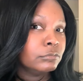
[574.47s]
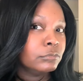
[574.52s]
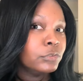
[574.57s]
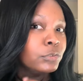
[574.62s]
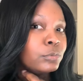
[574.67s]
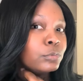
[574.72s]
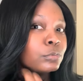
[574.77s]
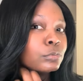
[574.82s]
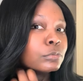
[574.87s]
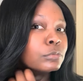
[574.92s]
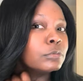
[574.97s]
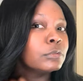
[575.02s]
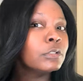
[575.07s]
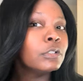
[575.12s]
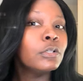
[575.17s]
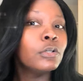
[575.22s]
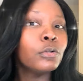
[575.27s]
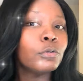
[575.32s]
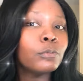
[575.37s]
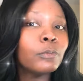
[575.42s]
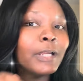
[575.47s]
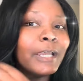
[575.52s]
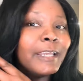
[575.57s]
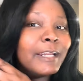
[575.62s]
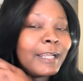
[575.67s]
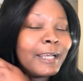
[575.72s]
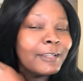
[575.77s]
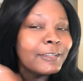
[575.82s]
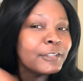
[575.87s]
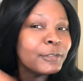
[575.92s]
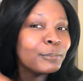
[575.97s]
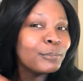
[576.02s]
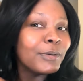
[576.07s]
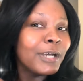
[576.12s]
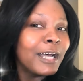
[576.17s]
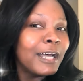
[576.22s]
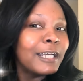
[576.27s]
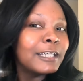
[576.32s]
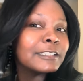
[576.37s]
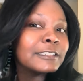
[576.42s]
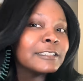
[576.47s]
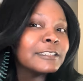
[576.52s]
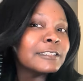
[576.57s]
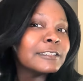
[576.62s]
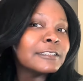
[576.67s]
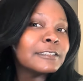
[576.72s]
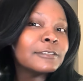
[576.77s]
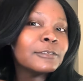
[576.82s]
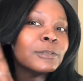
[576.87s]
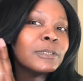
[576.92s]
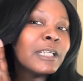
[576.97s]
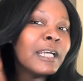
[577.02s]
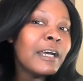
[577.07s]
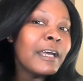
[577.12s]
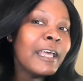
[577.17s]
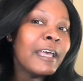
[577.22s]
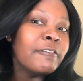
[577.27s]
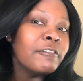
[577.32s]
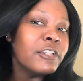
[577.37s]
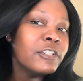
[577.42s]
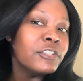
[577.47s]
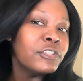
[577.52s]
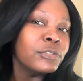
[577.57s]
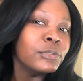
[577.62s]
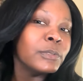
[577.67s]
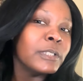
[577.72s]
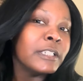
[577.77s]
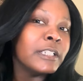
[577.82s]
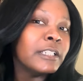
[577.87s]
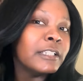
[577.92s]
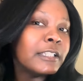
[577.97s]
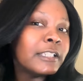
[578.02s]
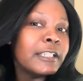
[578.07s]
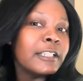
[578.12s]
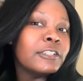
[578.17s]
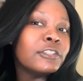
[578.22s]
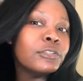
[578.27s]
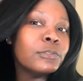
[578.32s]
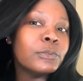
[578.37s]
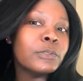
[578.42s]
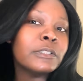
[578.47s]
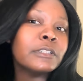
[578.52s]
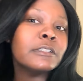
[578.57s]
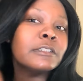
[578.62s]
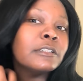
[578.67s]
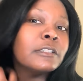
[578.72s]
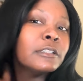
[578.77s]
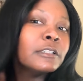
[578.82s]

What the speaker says: Ooh, right out the box without having to do anything to it.